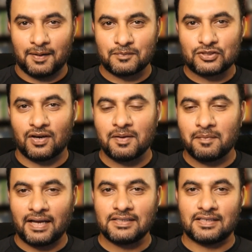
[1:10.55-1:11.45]
So
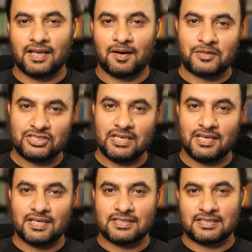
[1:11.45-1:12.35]
imagine a
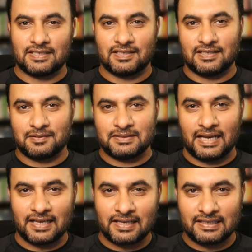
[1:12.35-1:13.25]
machine is
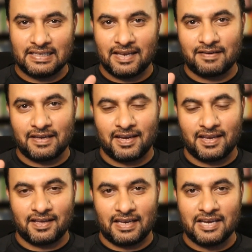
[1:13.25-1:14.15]
delicately
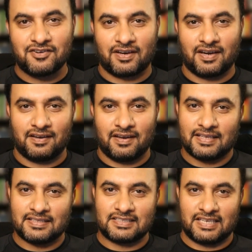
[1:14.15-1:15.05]
navigating an intricate
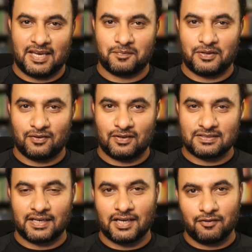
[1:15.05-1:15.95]
landscape. It's
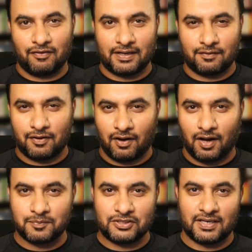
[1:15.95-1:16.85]
identifying different
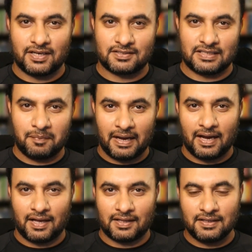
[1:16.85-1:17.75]
objects in a
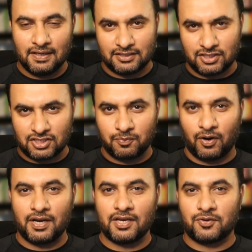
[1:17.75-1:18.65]
path. It's
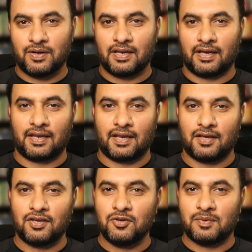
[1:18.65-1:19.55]
responding to it like in a
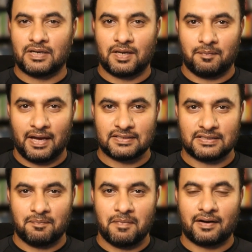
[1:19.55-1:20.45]
human commands
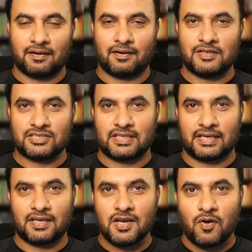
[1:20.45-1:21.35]
in a manner which is
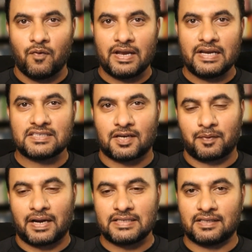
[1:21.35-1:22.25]
like very
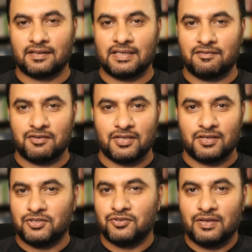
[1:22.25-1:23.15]
surprisingly
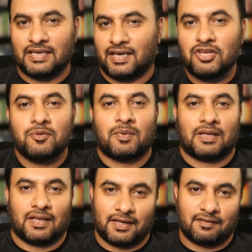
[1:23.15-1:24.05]
unique and
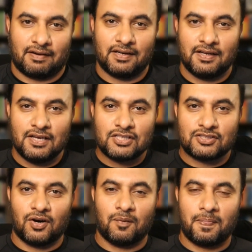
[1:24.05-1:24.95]
human-like, right?
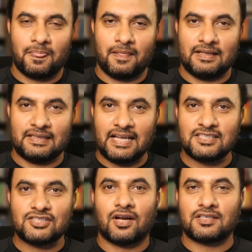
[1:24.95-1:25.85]
So
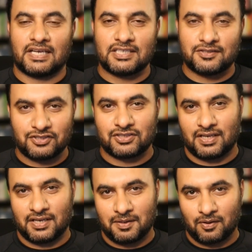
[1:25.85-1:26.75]
that's not science fiction
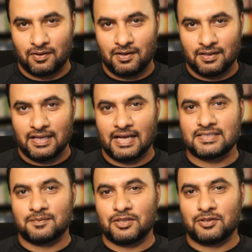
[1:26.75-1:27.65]
anymore.
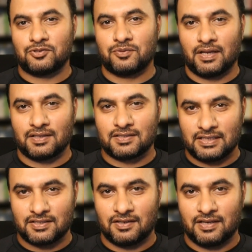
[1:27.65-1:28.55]
That's something which we are
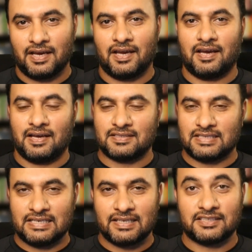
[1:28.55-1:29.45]
seeing today as
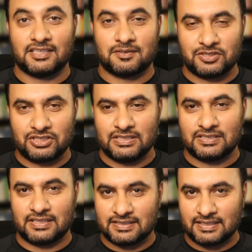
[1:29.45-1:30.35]
intelligent machines
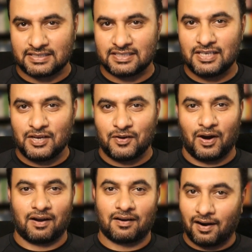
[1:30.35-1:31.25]
exist.
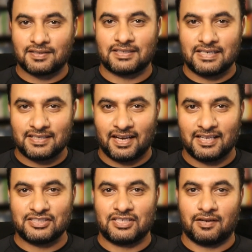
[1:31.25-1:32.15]
Our cars are
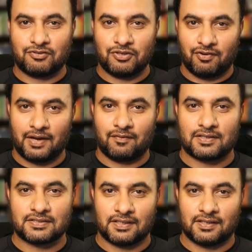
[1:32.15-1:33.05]
intelligent enough to drive
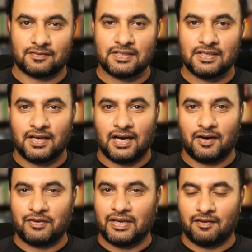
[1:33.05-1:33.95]
ourselves.
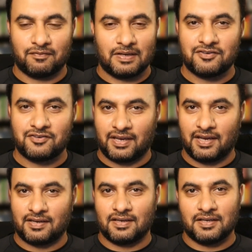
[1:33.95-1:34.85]
We have
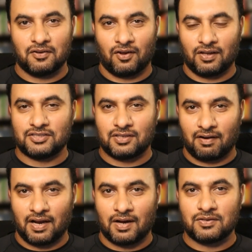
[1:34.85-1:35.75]
intricate knowledge
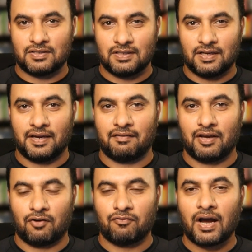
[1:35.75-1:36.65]
around the
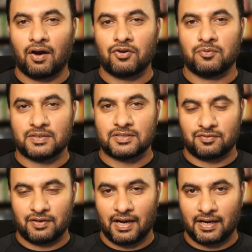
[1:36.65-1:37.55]
area of how humans
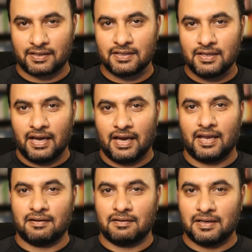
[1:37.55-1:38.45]
react.
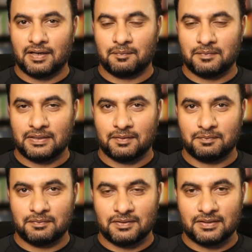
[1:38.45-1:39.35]
And the
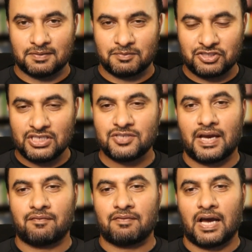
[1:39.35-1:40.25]
machines we
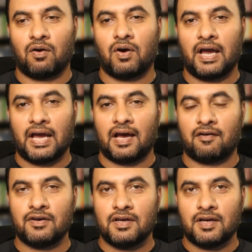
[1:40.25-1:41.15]
have now
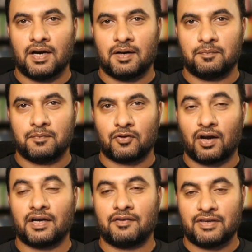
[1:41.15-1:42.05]
have
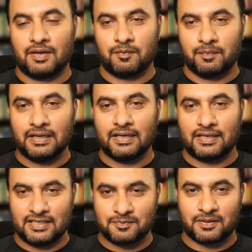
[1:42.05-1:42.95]
cognitive
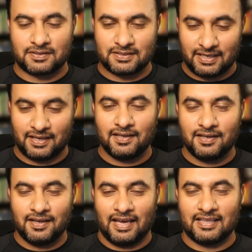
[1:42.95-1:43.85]
capabilities per se,
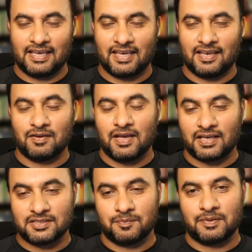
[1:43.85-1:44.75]
and they can
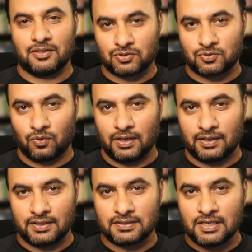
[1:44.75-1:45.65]
exhibit those
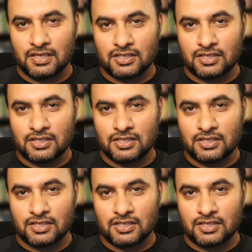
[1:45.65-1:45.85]
qualities.